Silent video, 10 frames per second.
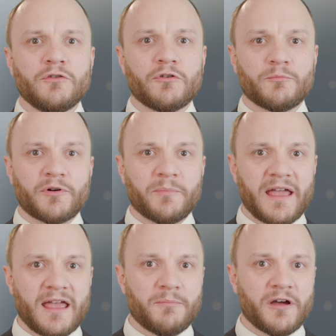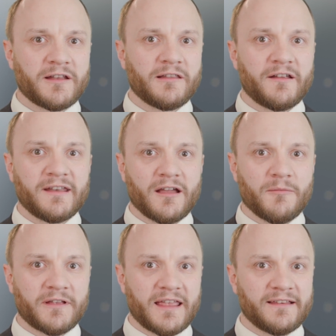You can prepare by lining
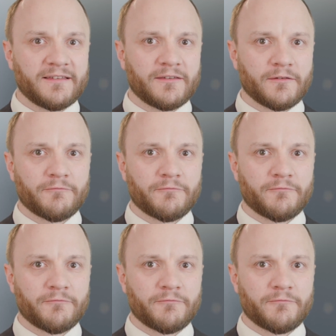up cases